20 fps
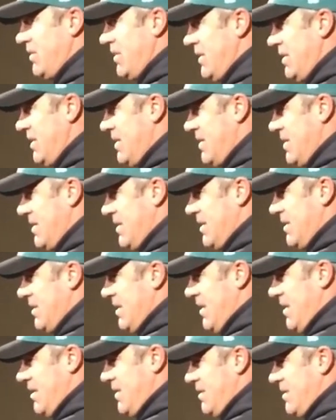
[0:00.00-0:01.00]

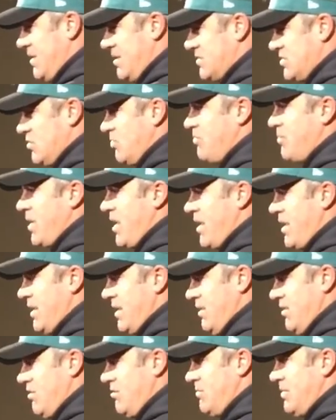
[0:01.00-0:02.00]
And so proud of
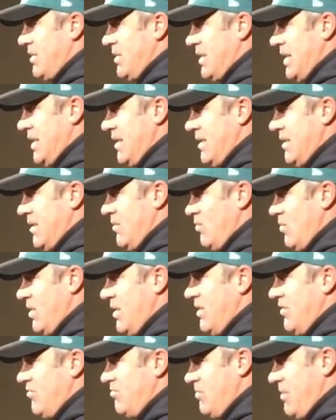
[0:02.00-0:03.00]
him and
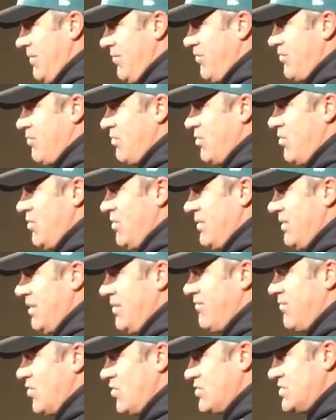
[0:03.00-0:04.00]
what he's been through and the
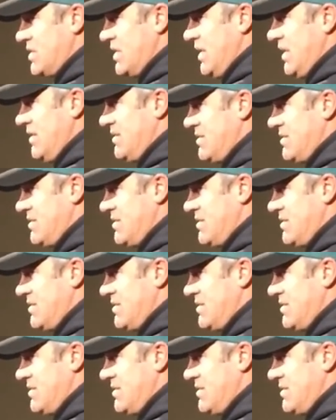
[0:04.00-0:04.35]
adversity